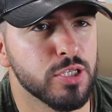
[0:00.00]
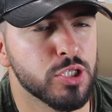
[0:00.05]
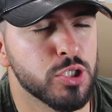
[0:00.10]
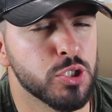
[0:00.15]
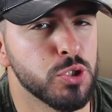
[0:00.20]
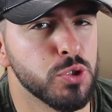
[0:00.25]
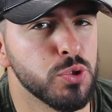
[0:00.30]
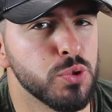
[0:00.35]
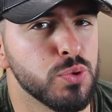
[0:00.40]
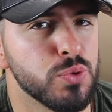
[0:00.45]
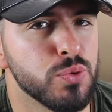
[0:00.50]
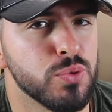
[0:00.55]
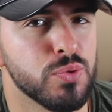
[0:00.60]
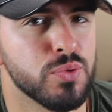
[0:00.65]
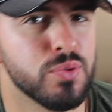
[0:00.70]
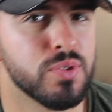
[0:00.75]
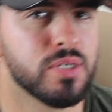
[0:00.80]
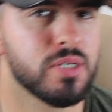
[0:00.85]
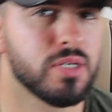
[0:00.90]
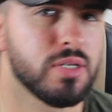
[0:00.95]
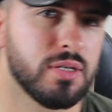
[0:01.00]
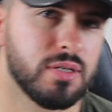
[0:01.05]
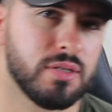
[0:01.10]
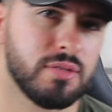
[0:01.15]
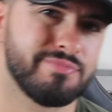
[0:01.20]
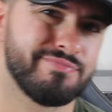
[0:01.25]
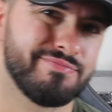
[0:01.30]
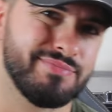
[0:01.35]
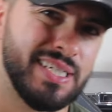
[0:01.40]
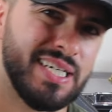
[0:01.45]
to
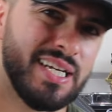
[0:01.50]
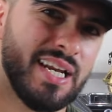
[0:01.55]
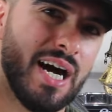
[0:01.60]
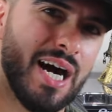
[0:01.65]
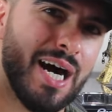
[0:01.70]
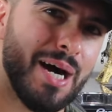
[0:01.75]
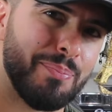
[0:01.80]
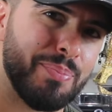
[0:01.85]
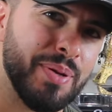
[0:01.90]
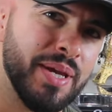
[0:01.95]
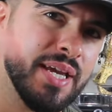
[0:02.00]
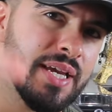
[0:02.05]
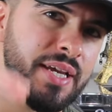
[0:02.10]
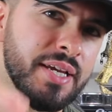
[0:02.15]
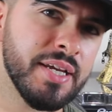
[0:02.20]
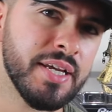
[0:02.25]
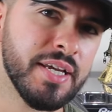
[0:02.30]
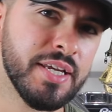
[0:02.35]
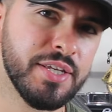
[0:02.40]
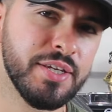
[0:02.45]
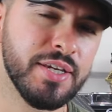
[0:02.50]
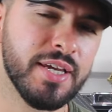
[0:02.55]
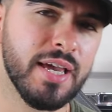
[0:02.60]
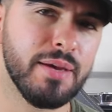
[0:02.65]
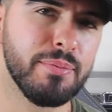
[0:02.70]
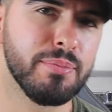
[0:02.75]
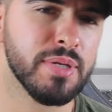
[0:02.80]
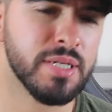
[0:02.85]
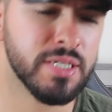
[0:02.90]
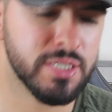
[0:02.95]
like up here. You
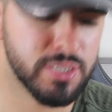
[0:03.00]
get me?